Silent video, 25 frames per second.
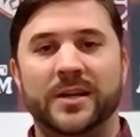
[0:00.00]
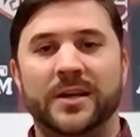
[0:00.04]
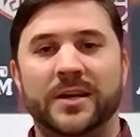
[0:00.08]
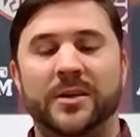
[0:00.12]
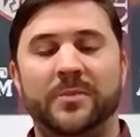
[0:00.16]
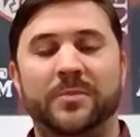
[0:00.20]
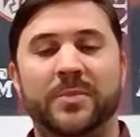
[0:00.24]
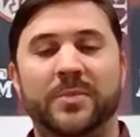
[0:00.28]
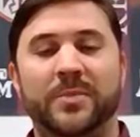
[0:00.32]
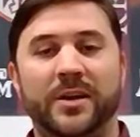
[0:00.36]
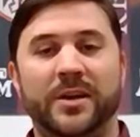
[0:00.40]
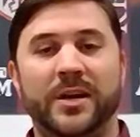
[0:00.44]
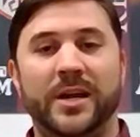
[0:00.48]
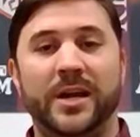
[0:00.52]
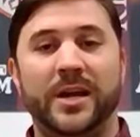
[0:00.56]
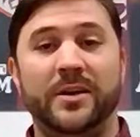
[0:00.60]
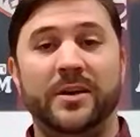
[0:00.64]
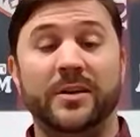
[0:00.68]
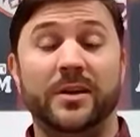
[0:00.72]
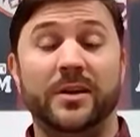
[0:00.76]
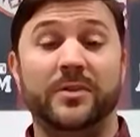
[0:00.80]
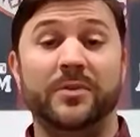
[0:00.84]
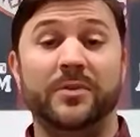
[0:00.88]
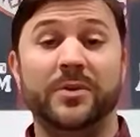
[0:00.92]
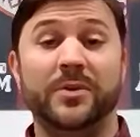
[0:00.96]
in Bexar
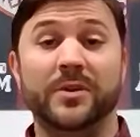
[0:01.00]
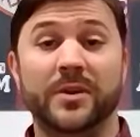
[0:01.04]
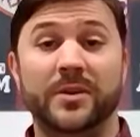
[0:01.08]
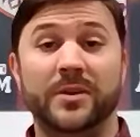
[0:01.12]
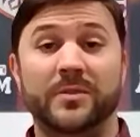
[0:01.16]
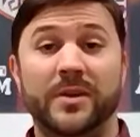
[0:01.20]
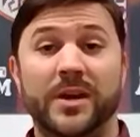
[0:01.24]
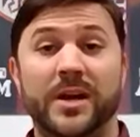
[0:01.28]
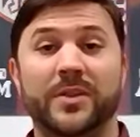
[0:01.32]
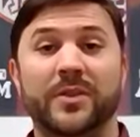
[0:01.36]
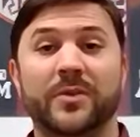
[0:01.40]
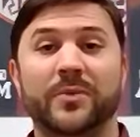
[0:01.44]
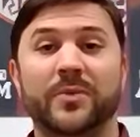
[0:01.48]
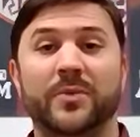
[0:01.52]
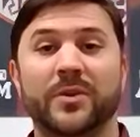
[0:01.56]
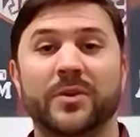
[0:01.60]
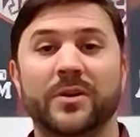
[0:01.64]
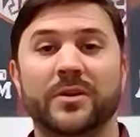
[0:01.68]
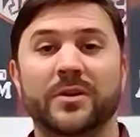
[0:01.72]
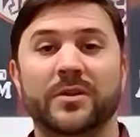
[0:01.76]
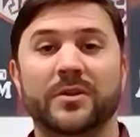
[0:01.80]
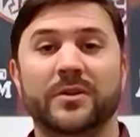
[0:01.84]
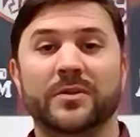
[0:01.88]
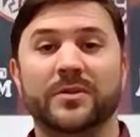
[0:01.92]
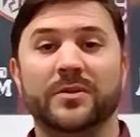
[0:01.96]
County and really around the
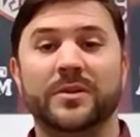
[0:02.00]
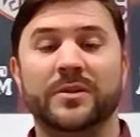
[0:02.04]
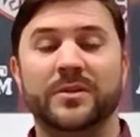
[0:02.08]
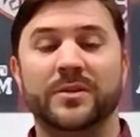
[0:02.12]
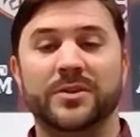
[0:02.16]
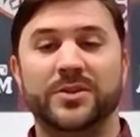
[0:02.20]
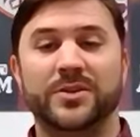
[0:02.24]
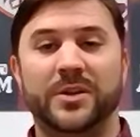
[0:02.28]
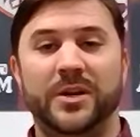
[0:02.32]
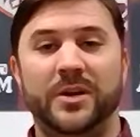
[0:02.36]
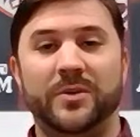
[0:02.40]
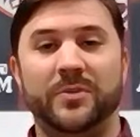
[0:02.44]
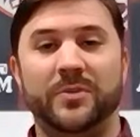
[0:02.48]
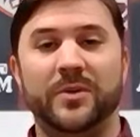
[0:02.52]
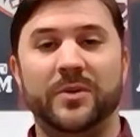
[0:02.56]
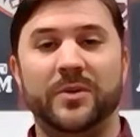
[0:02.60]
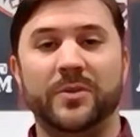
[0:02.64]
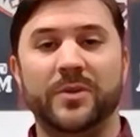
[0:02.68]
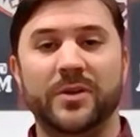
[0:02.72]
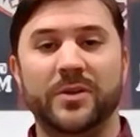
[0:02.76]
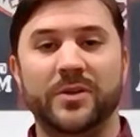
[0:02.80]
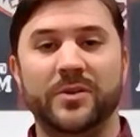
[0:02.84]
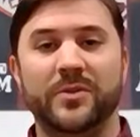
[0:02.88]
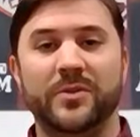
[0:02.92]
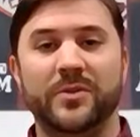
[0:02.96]
world to share what we're
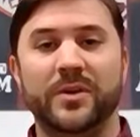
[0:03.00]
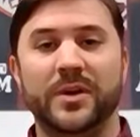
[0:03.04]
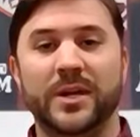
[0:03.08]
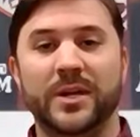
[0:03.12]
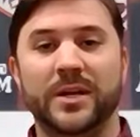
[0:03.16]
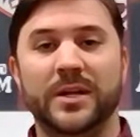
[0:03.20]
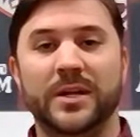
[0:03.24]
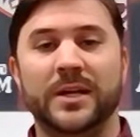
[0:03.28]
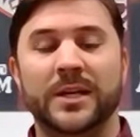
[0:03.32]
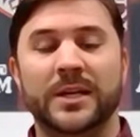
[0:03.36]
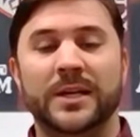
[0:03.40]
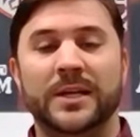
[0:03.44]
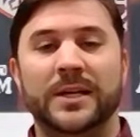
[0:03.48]
doing,